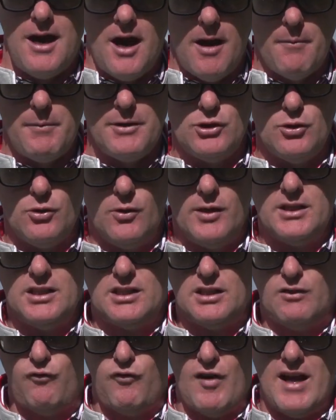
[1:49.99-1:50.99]
I'm enjoying
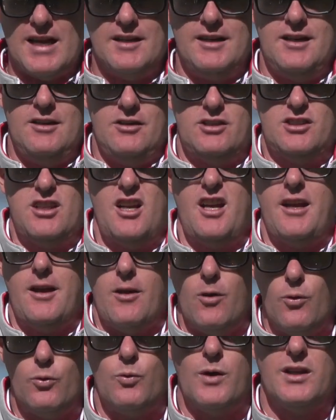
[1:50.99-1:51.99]
just the fact that it looks like the
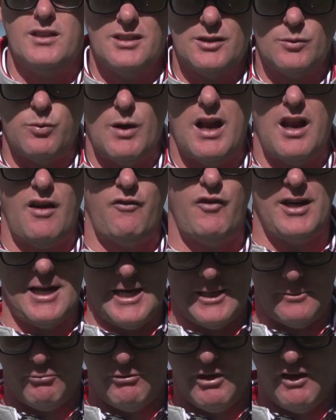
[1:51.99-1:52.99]
old ones as well. I think
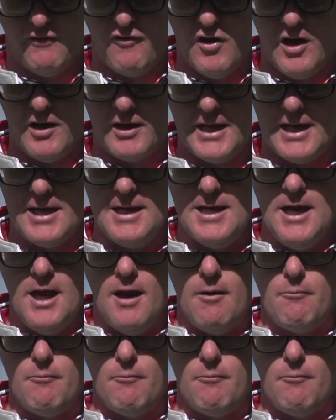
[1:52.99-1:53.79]
that's pretty funky.